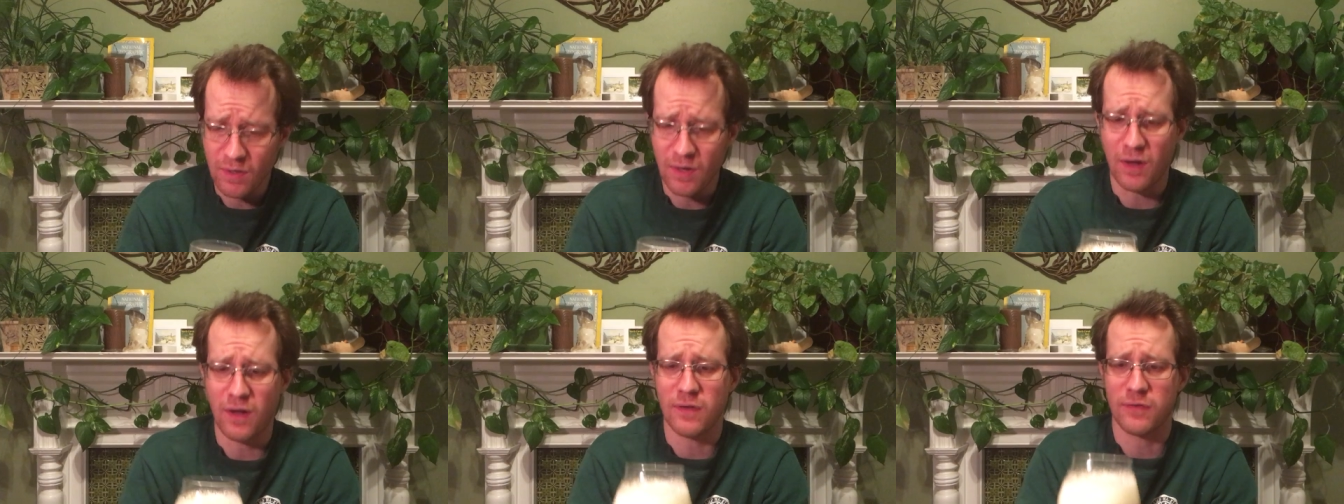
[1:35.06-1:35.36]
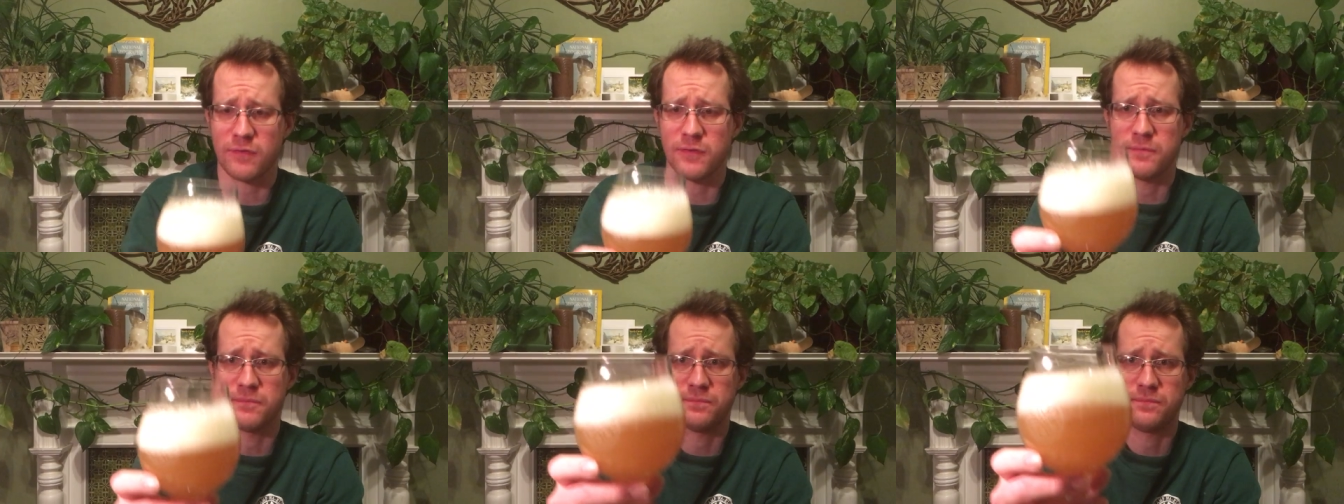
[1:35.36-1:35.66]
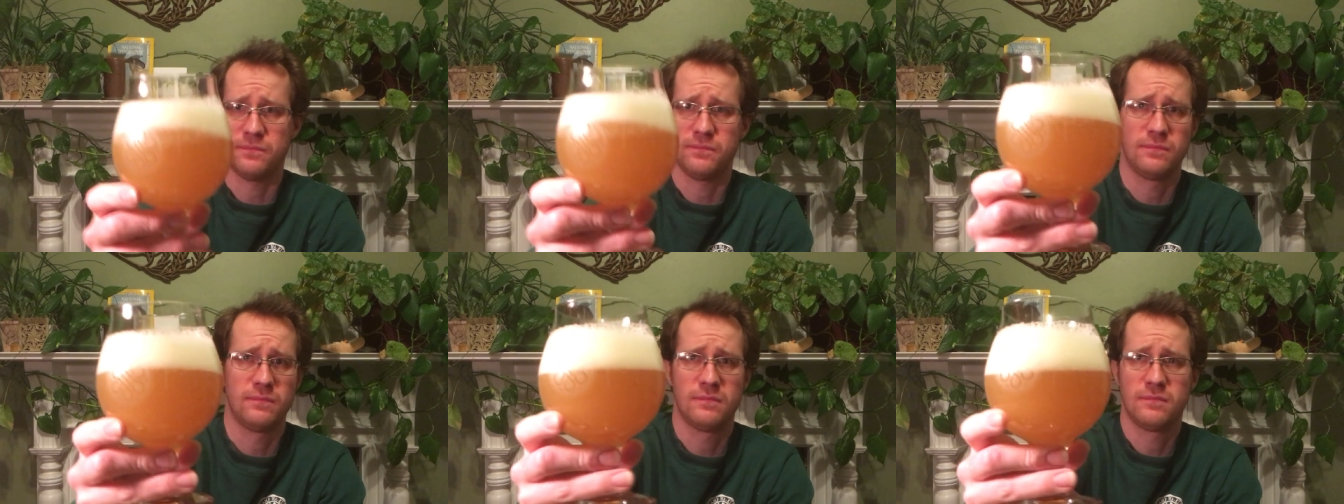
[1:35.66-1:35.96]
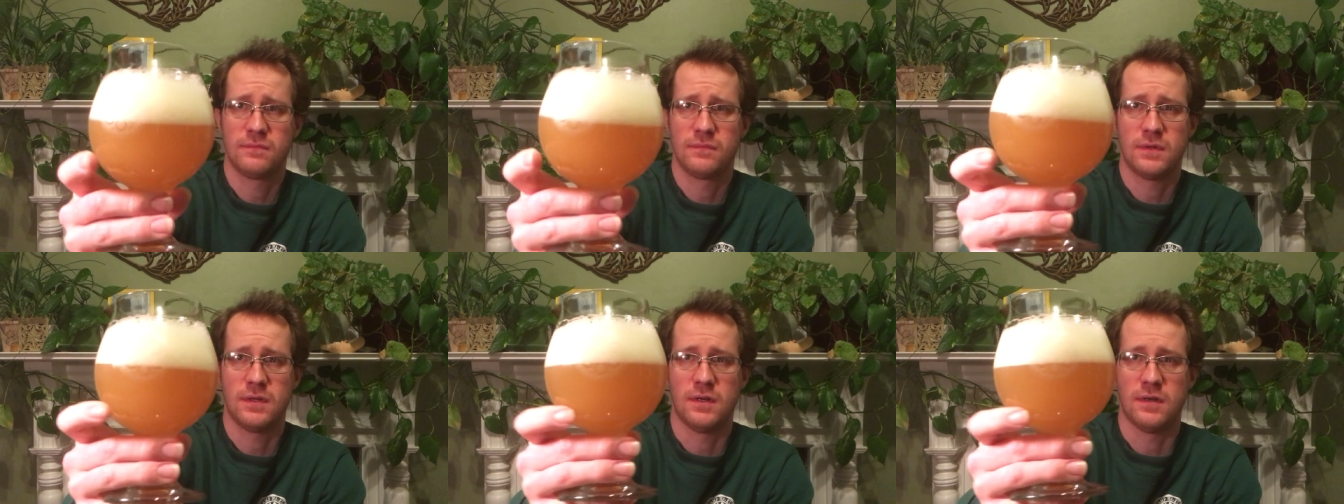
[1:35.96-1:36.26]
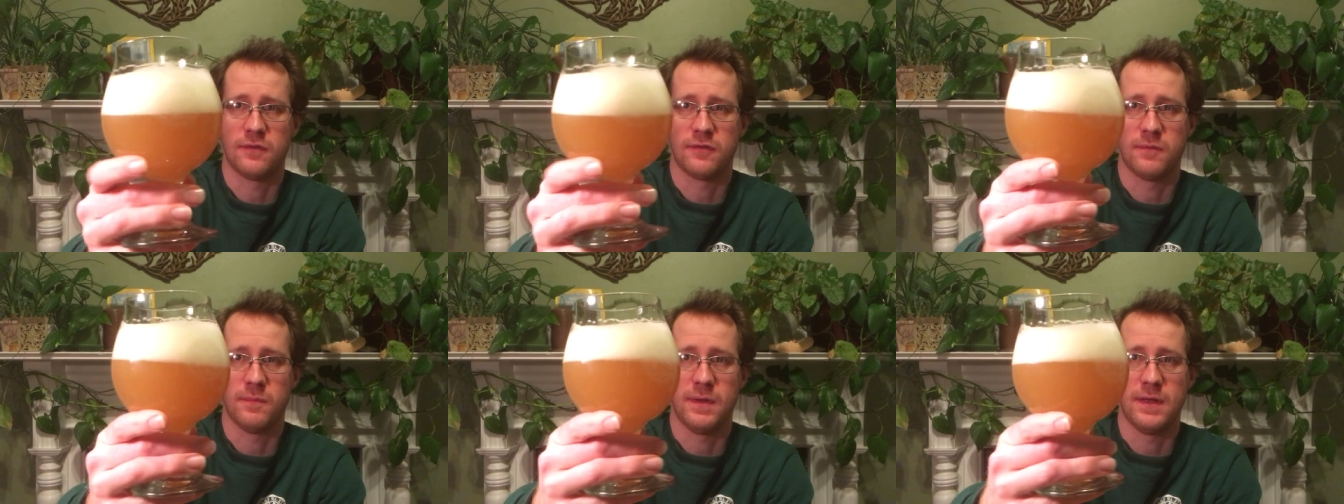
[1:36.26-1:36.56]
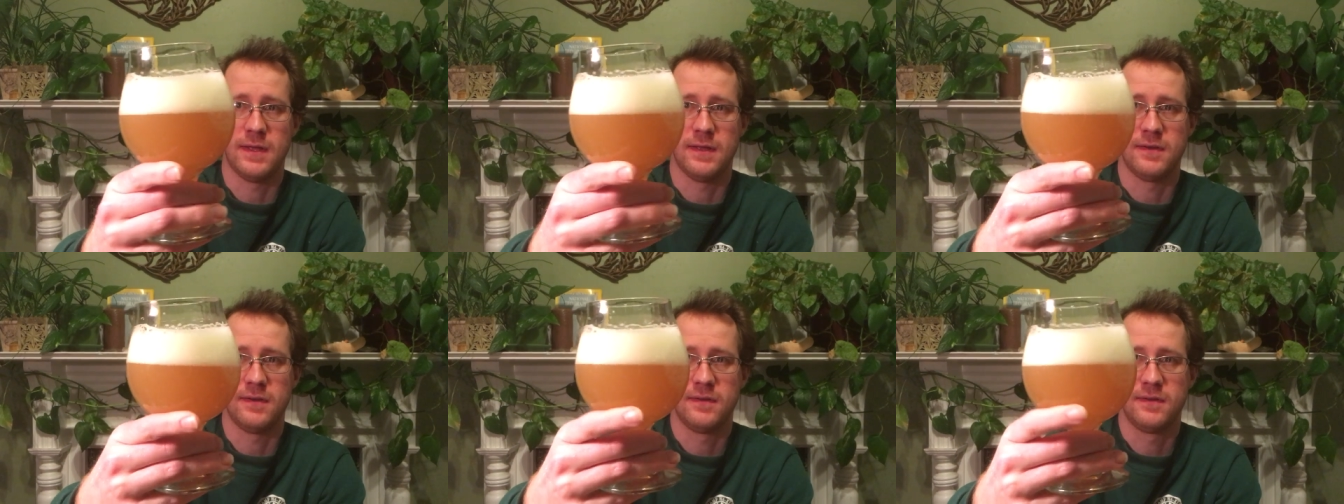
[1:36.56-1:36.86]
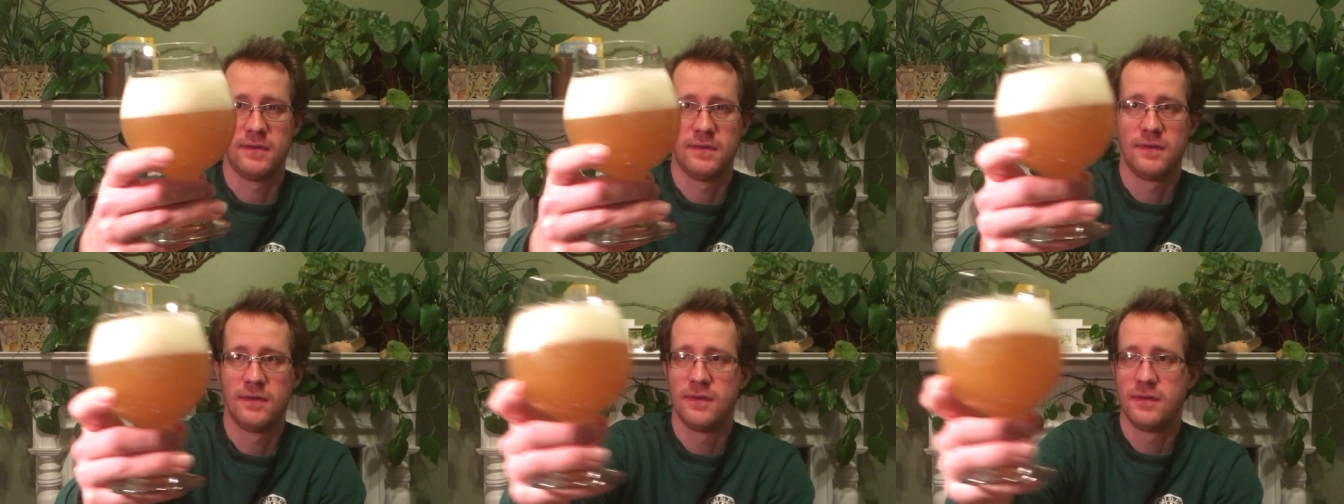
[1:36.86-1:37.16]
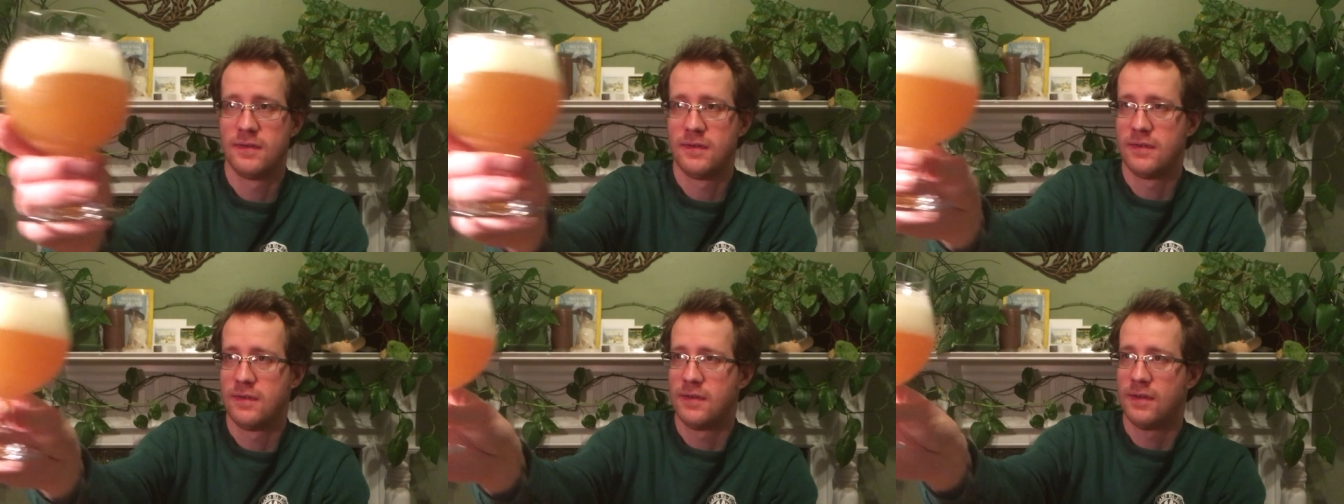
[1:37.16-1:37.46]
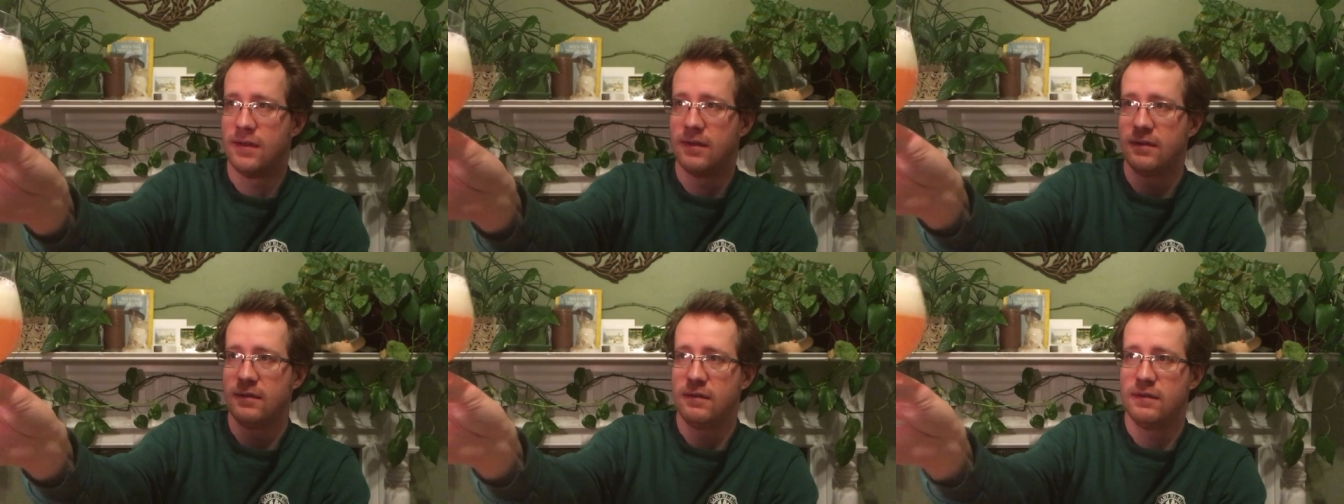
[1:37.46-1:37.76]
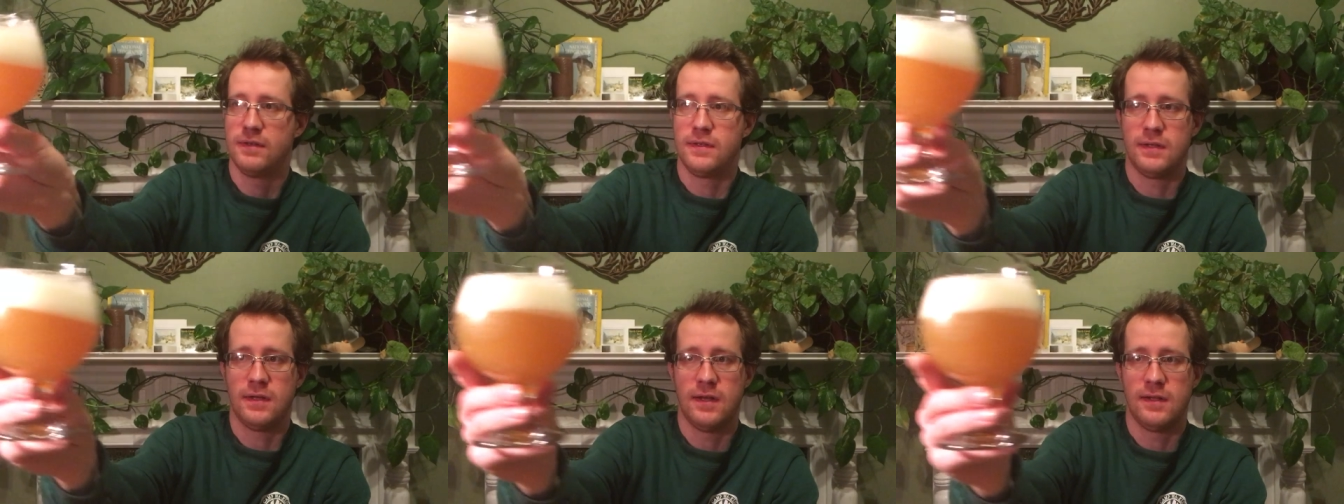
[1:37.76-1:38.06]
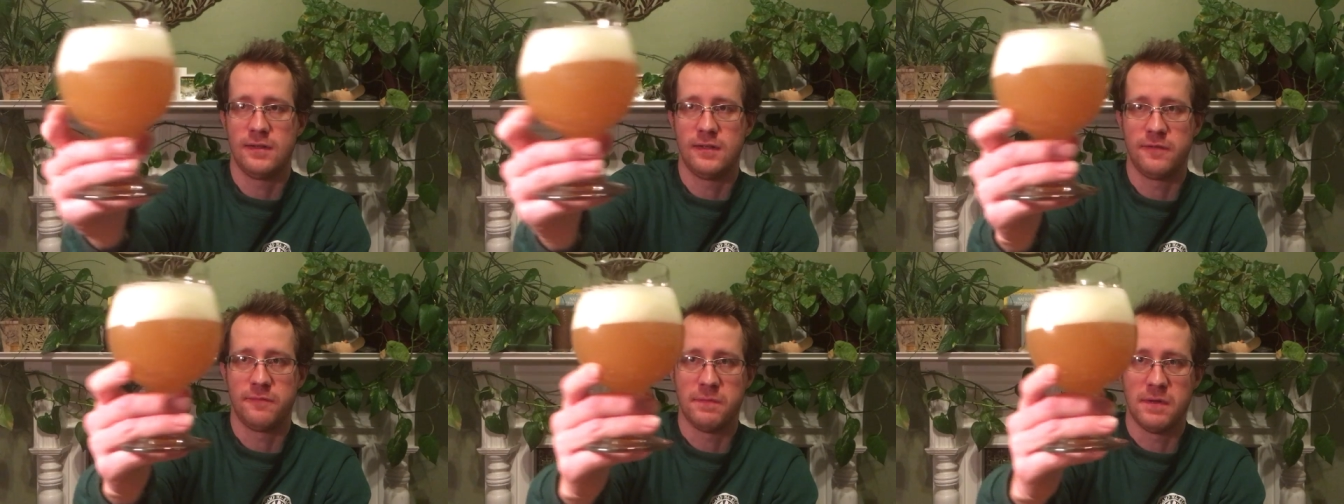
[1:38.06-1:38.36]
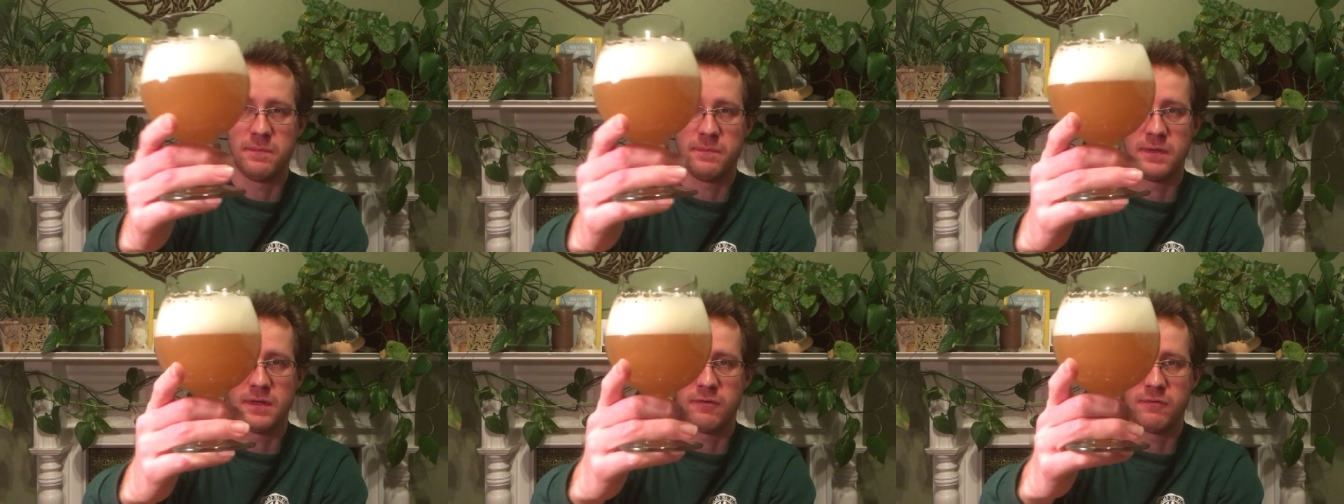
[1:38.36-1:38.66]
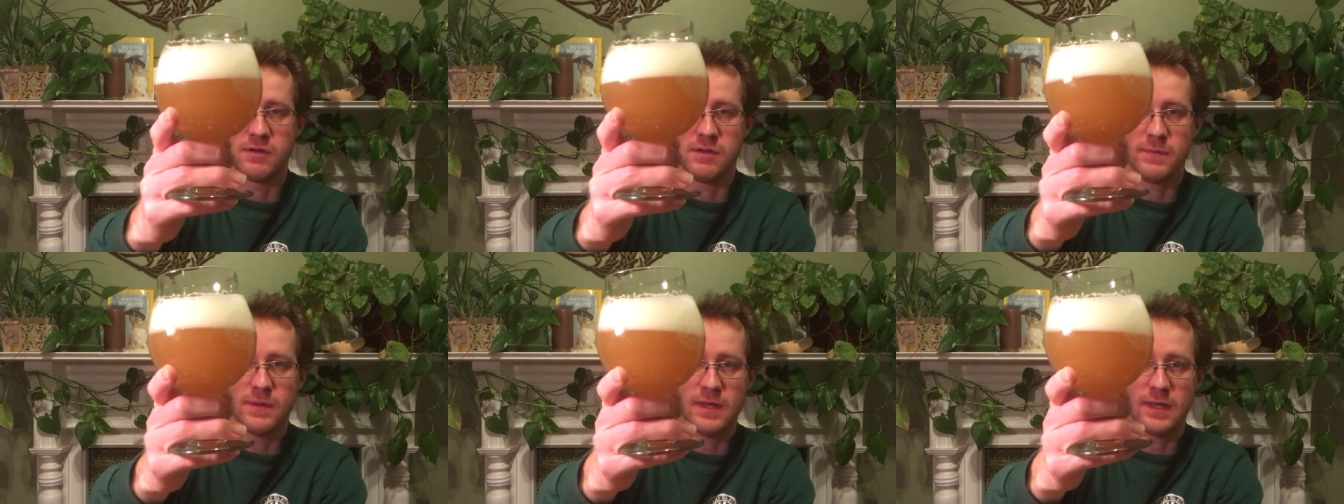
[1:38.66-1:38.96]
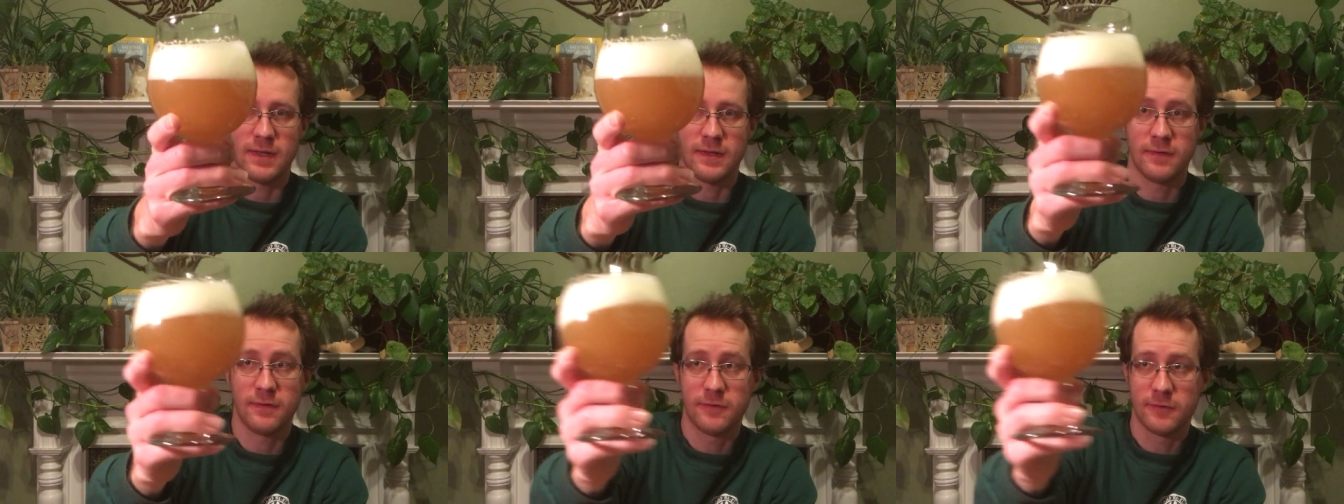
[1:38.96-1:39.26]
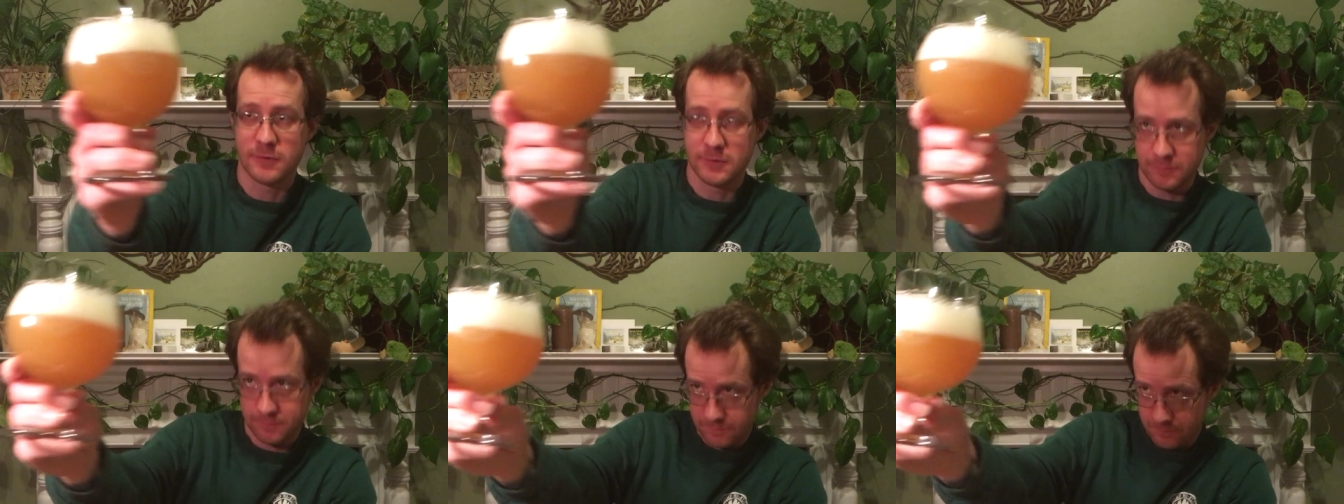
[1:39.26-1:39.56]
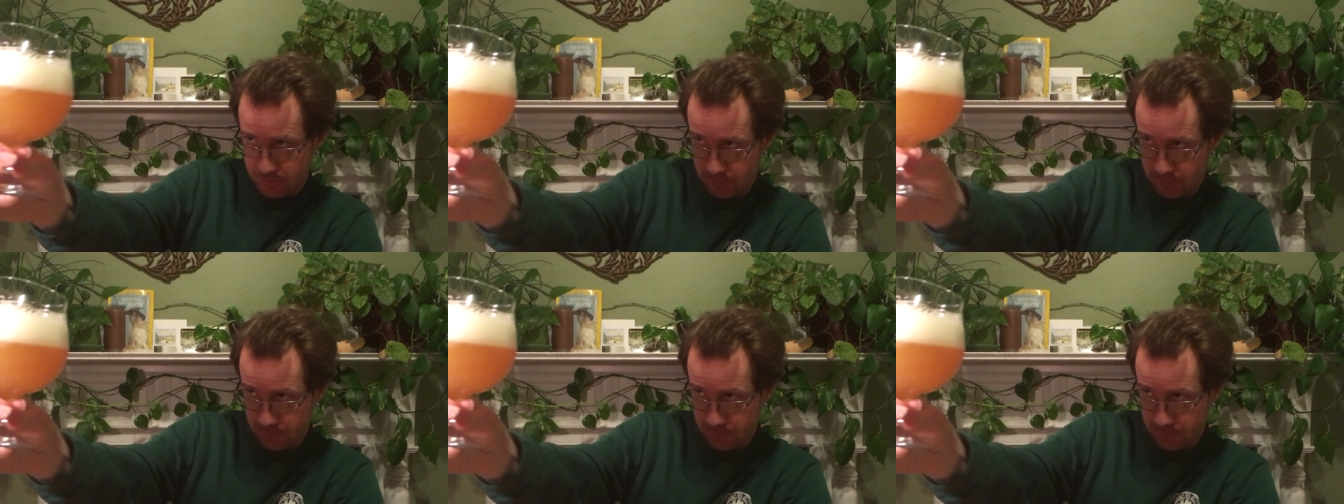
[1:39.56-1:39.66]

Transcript: awesome, awesome head. I love my big creamy heads.